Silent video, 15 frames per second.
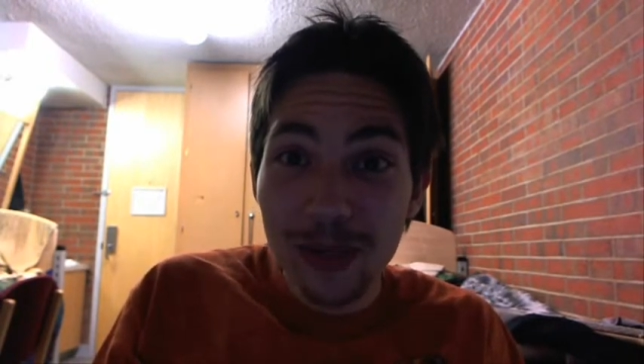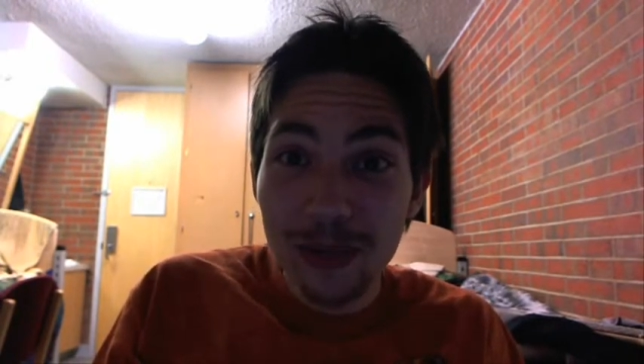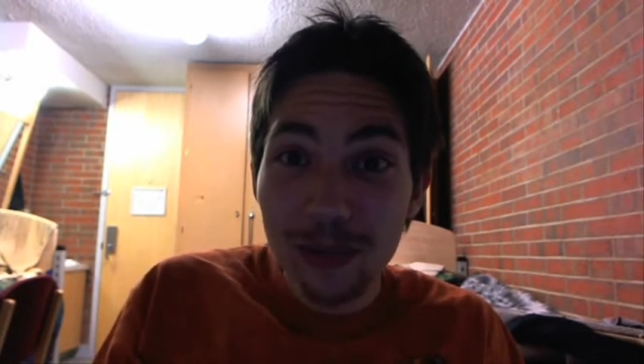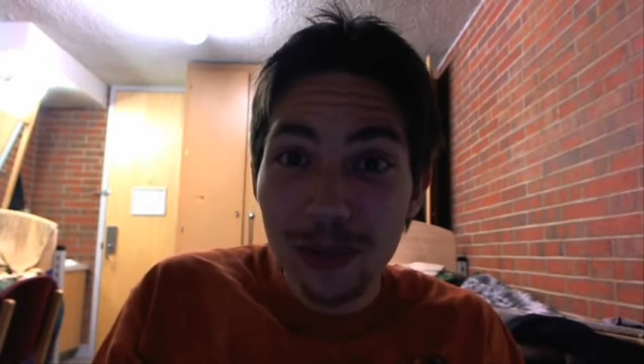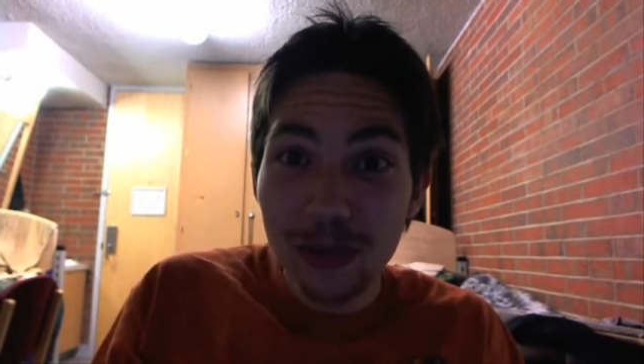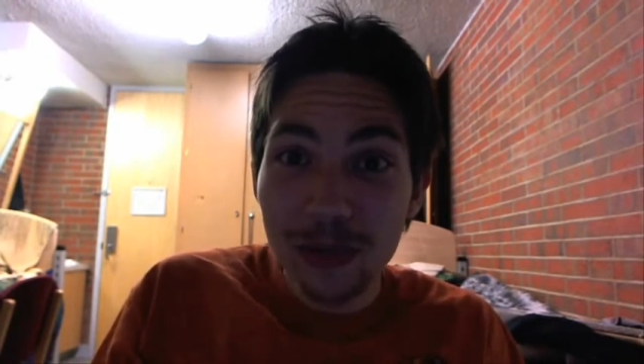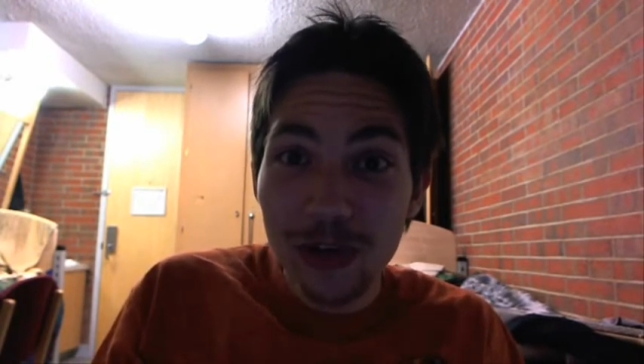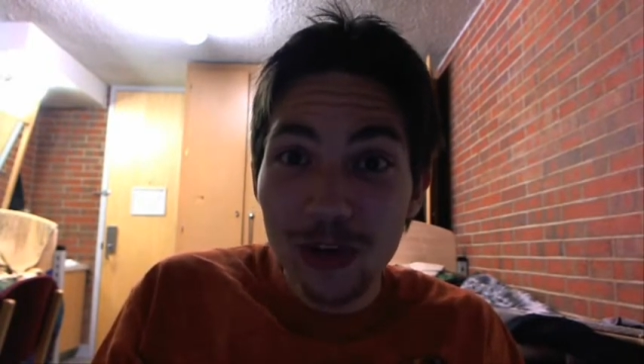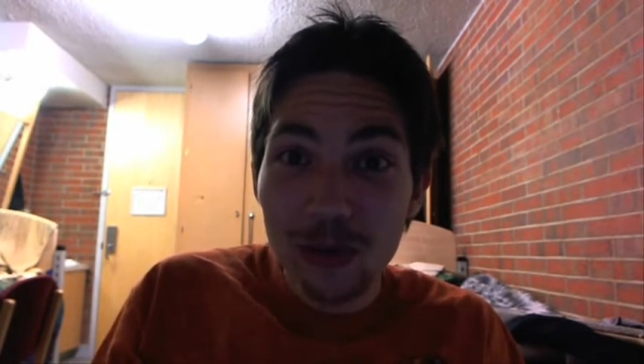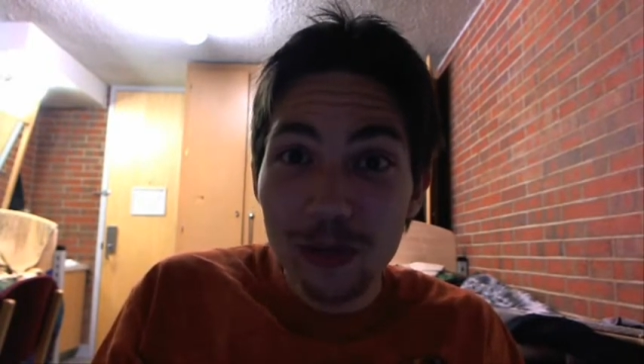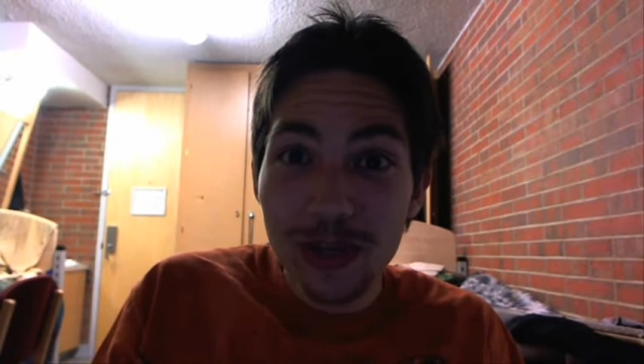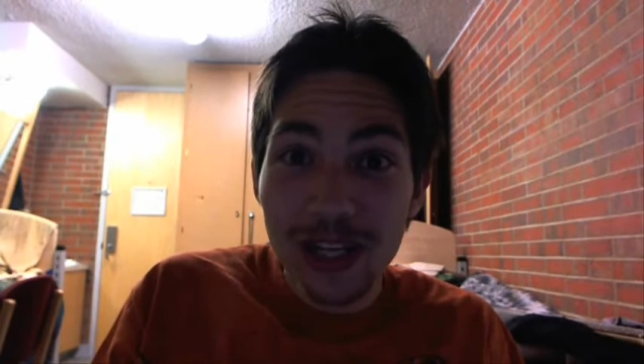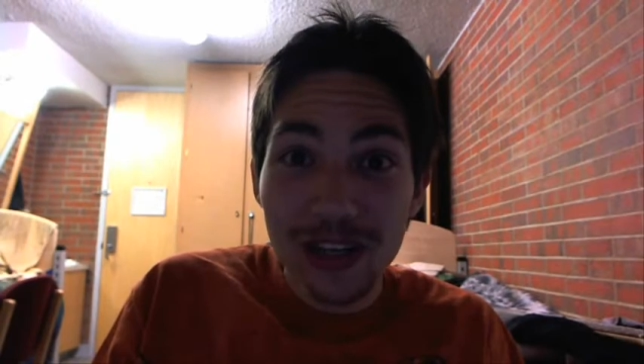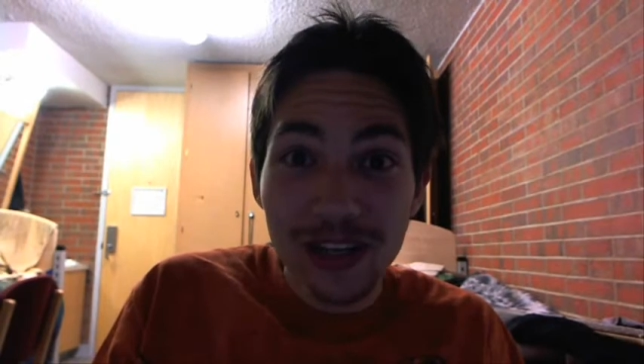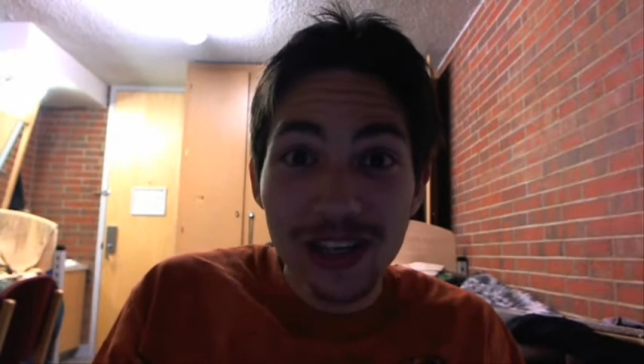People who know
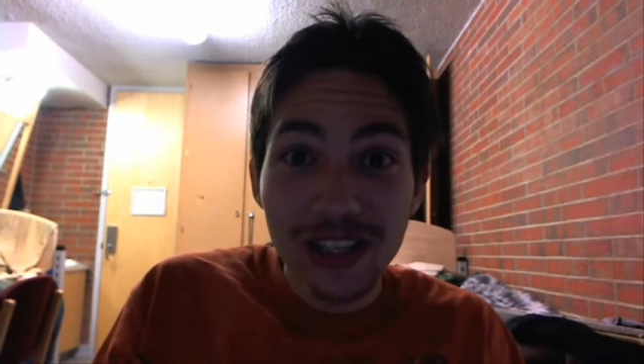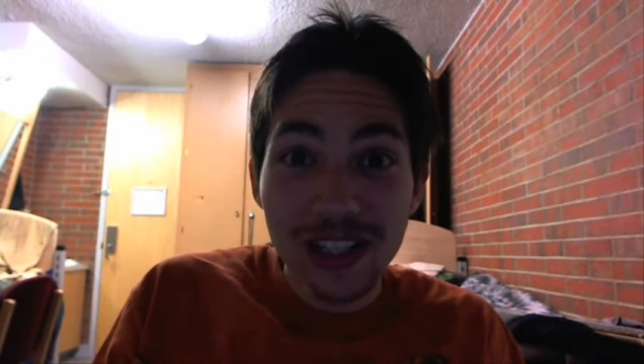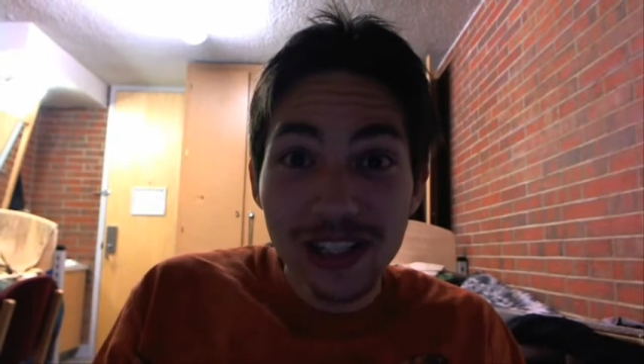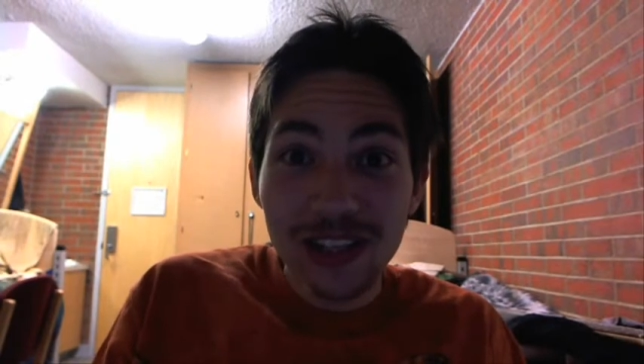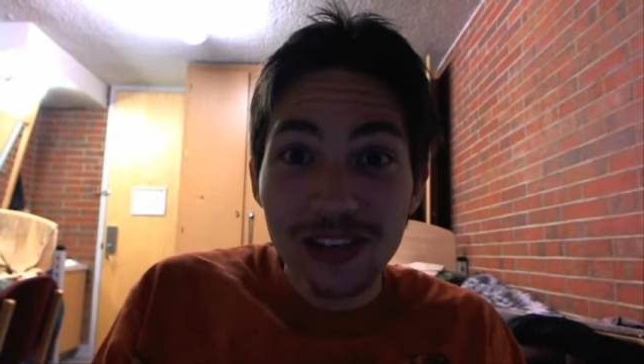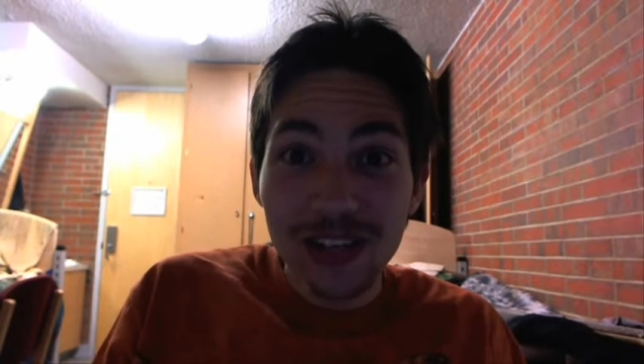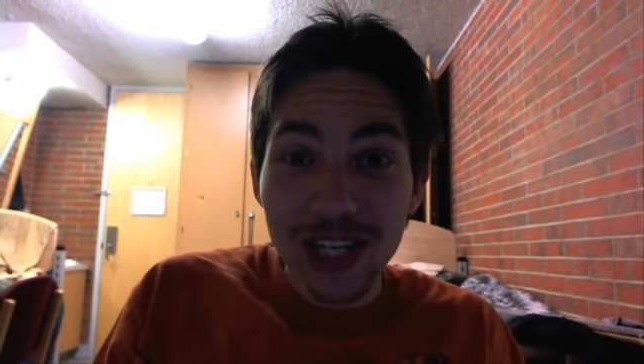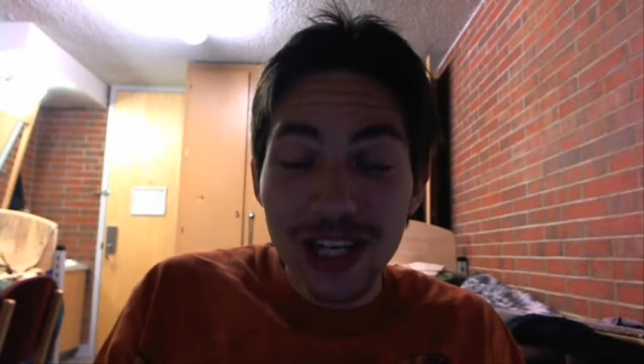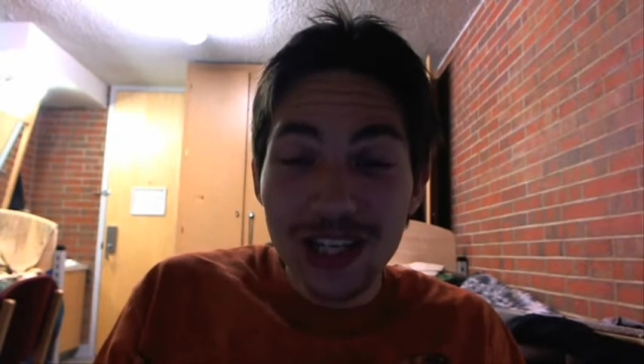me, they